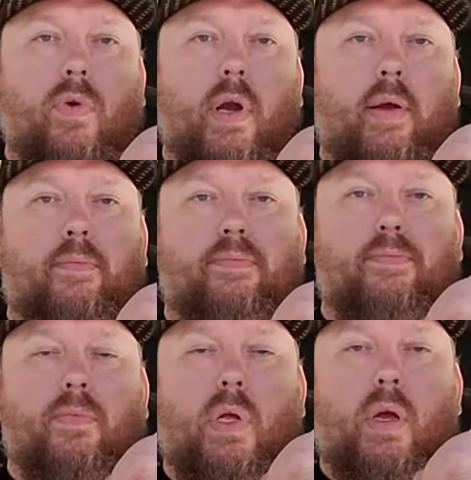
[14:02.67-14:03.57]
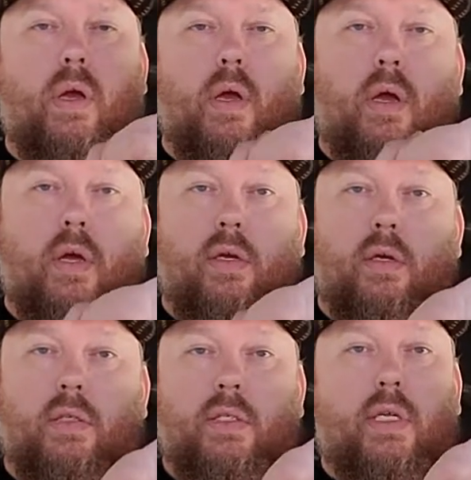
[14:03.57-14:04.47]
All right.
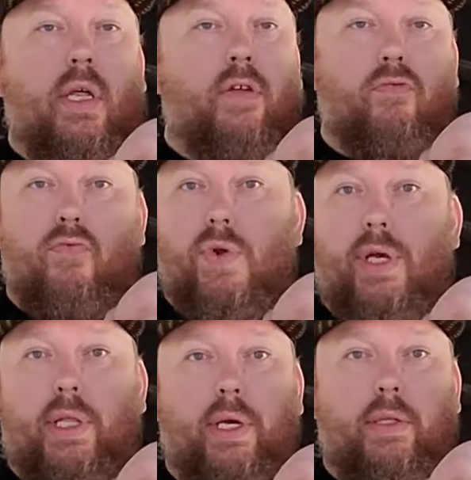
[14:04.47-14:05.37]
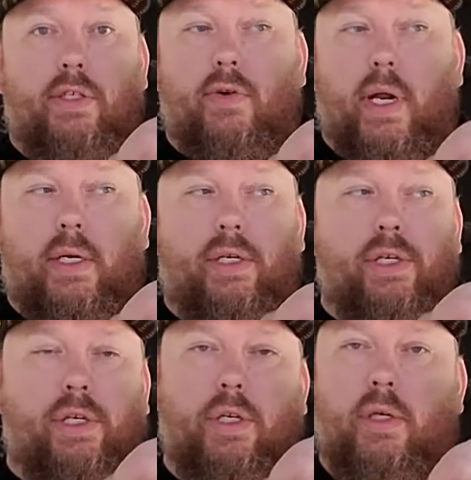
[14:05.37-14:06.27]
This is another really good stretch.
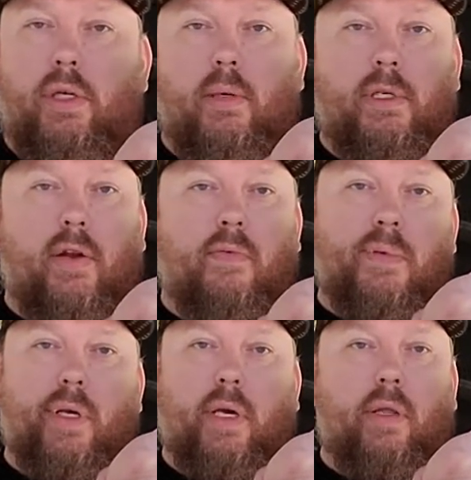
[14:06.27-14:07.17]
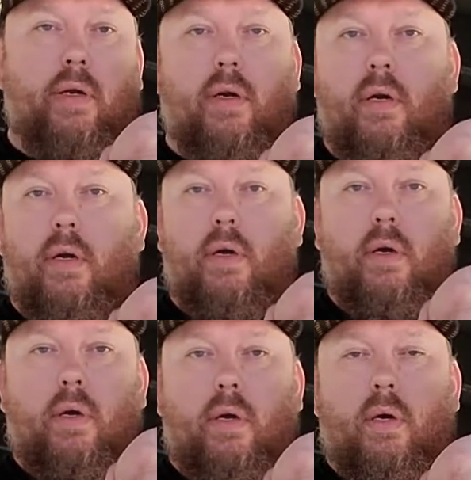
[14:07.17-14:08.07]
Comes out of particular
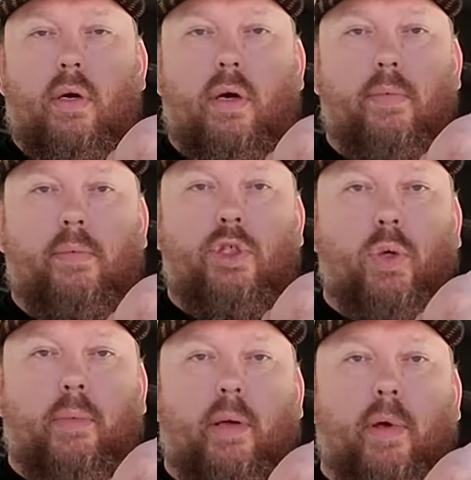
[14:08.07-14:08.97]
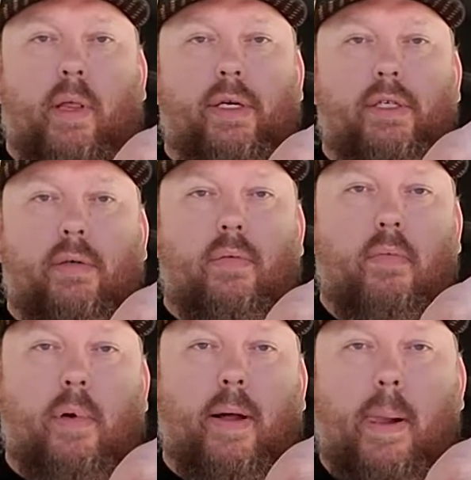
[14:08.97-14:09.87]
joint manipulation,
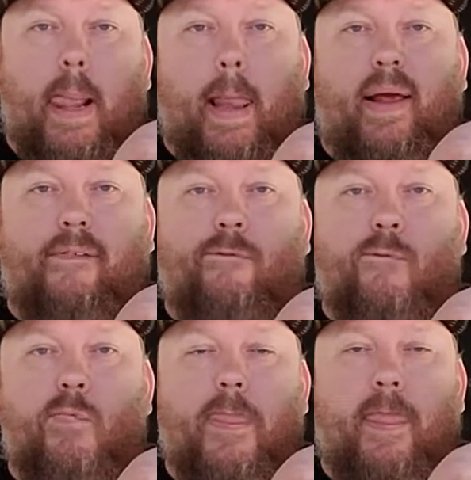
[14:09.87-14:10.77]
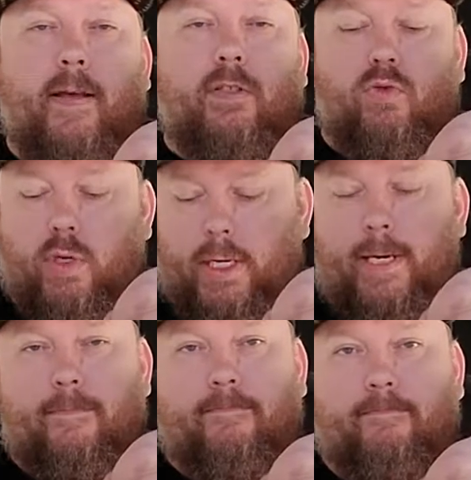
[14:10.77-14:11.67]
but it's really
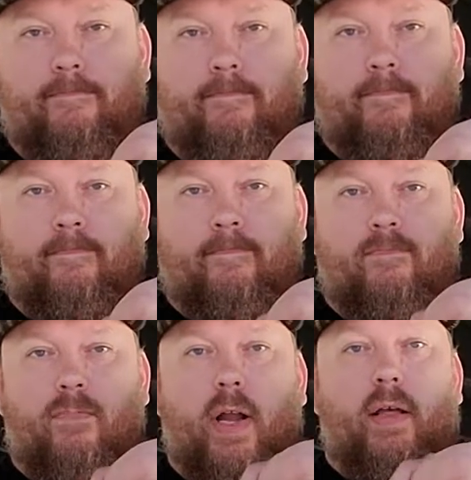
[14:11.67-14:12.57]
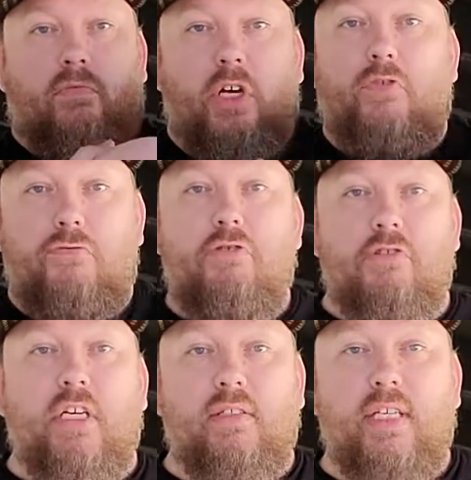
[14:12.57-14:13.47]
good. Right?
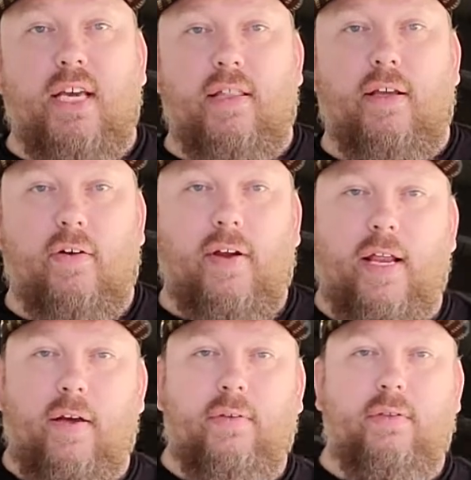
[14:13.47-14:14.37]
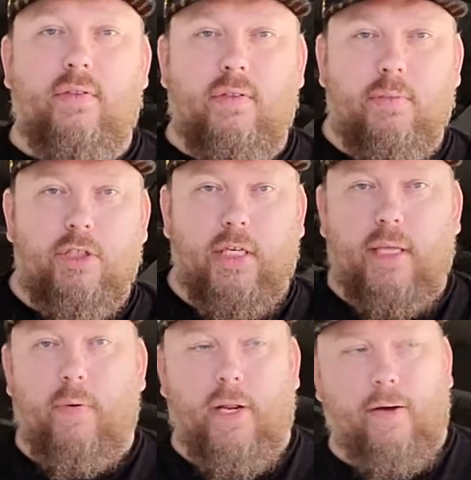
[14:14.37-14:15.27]
Confusing to get there, I know. I'm gonna shoot
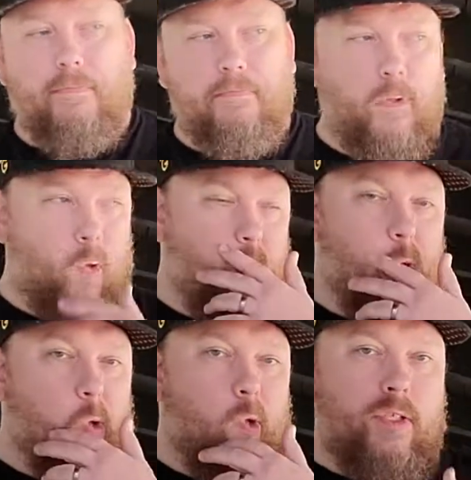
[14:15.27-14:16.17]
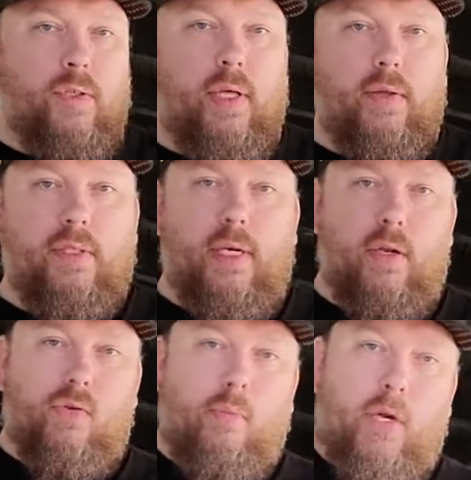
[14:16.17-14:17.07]
that one out. To the other side, I'm
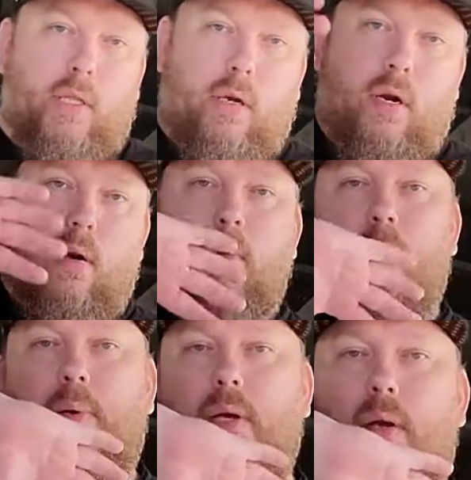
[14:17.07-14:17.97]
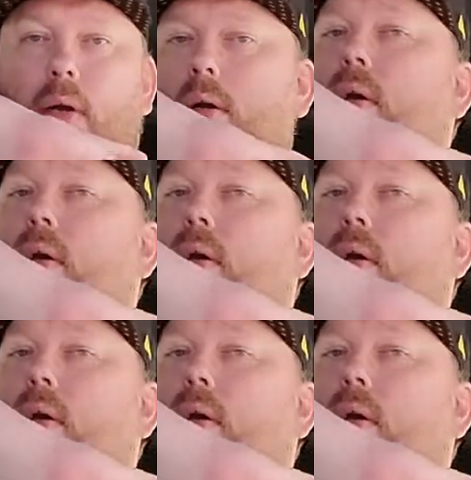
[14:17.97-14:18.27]
gonna bring the arm up here.